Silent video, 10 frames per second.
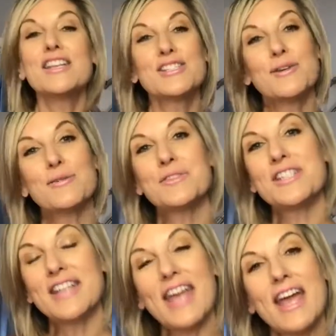So
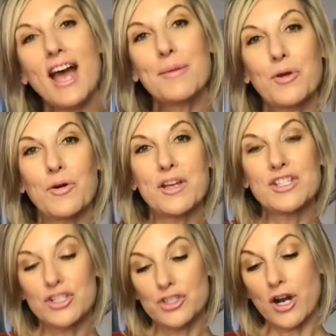today I am going
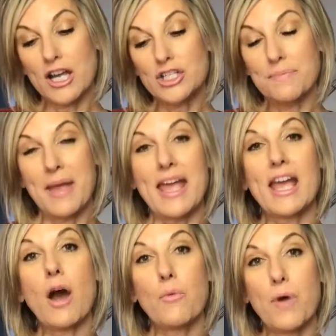to try to
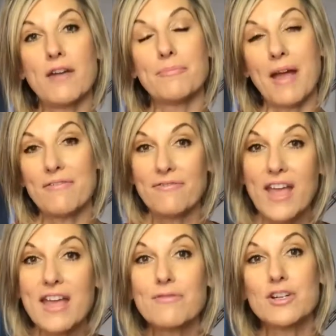make one of my
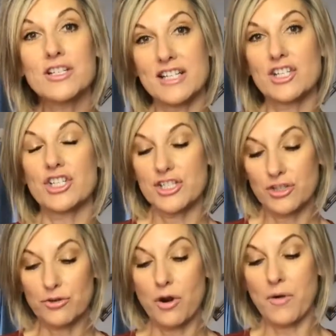favorite dishes
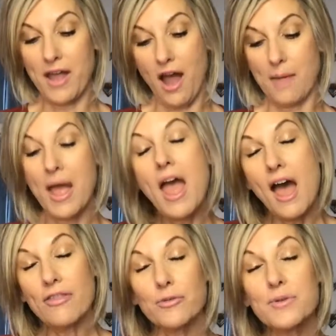growing up.
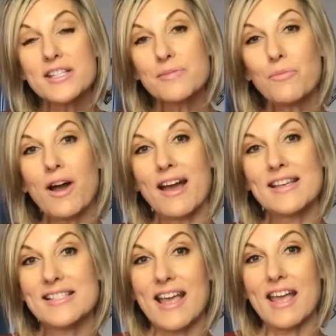And the reason why
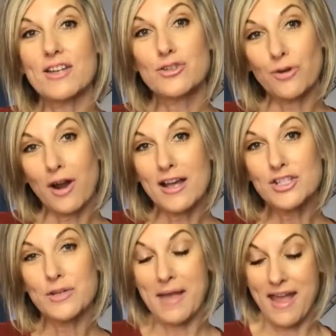I say try
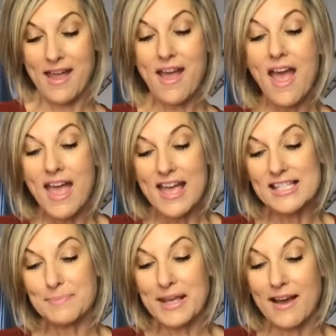to make
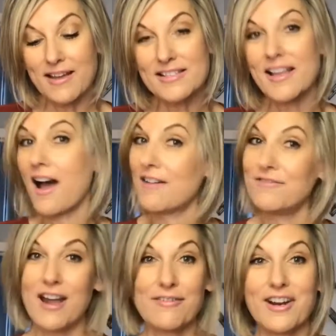is because I've
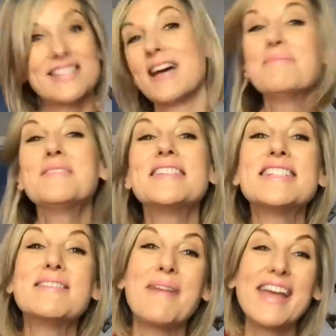never attempted
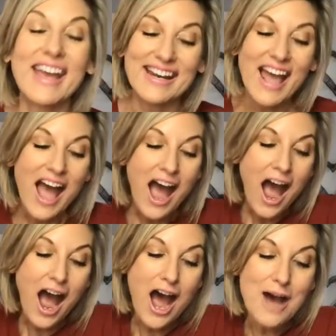to make it.
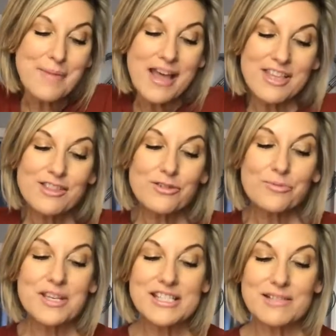I think the
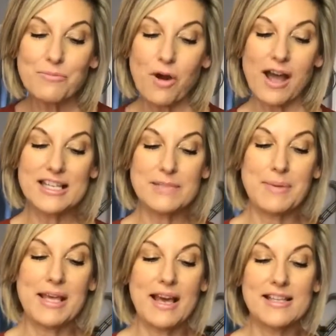reason why is
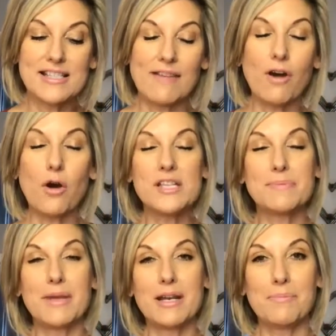because I've
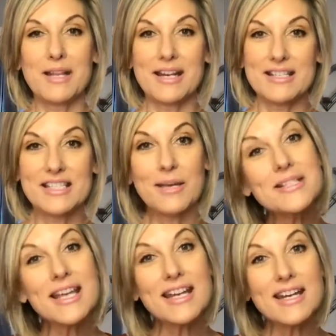always been a bit
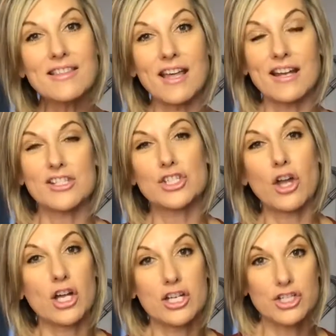intimidated that it's
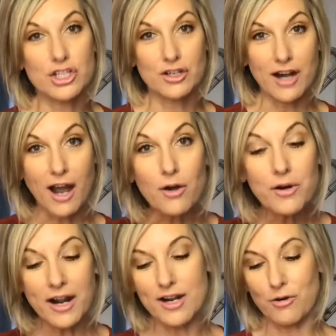not going to turn
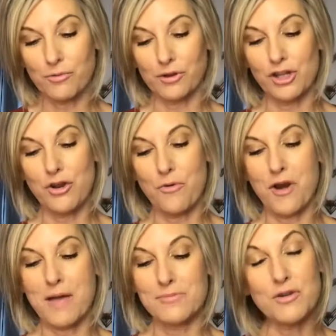out and I don't really know
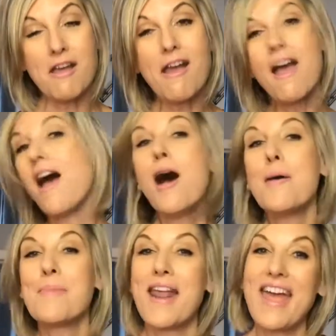what I'm doing.
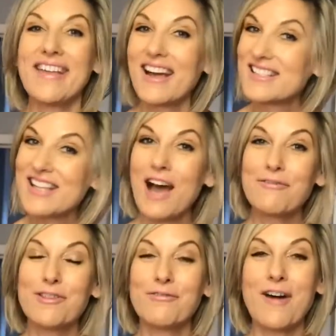But hey, that's
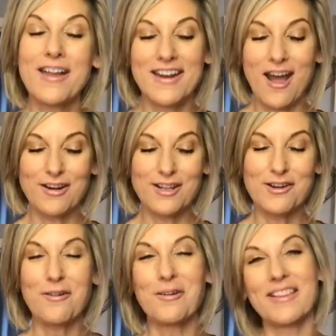half the fun, and how do
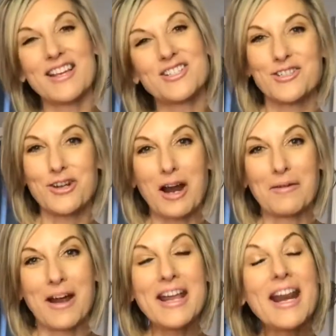you know unless you
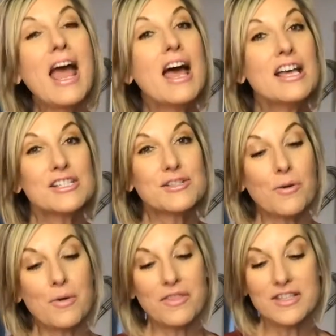try, right?
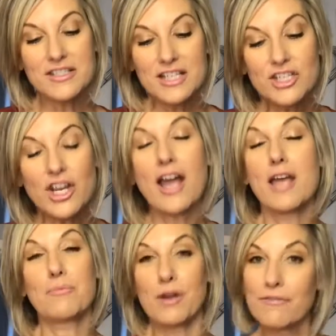So the dish I
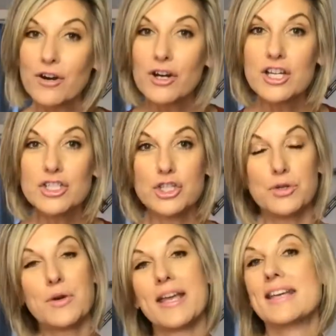am referring
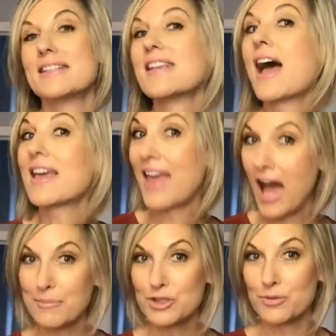to is
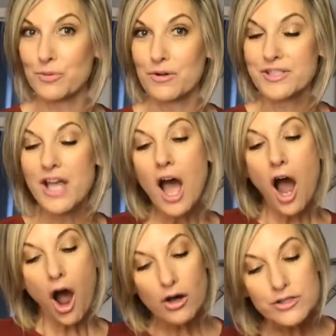cabbage rolls,
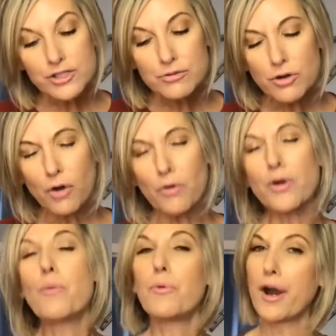also
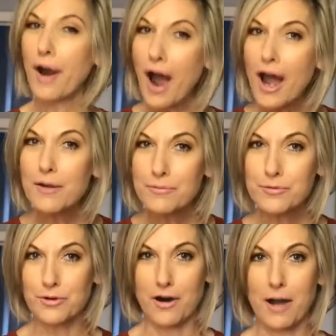known where I
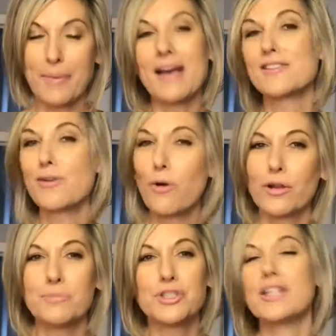grew up as
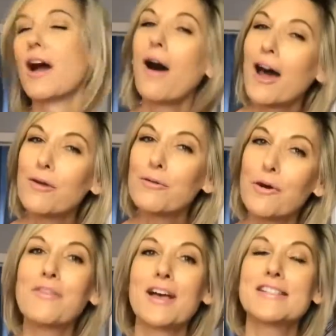holubtchi. Now, I don't
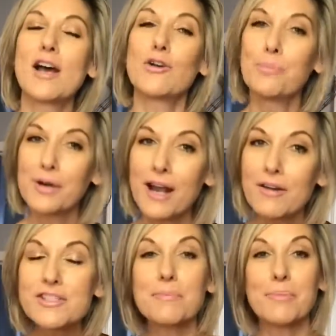know if that's how you
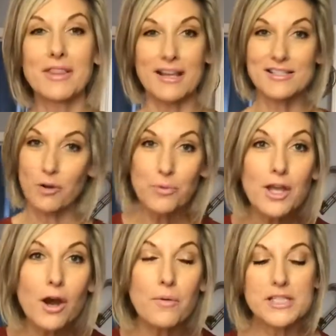pronounce it, but that's how
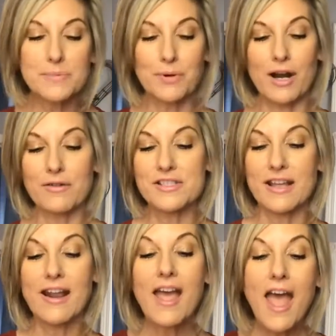we always
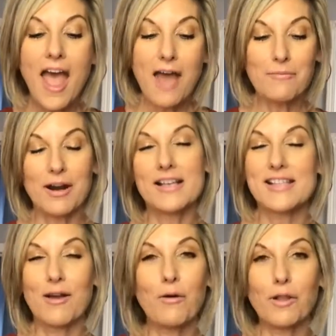pronounced it. And when I
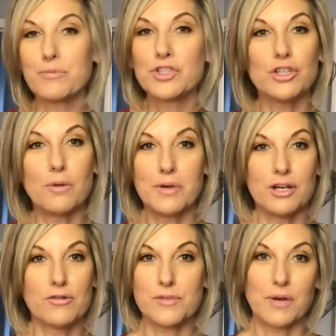say holubtchi,
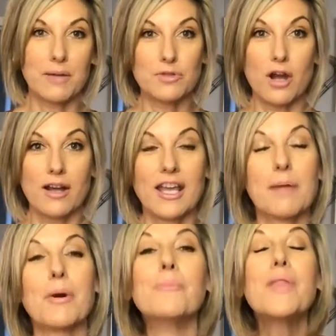nobody knows what I'm talking
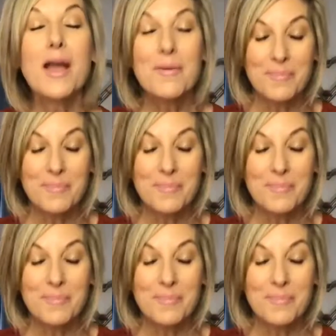about.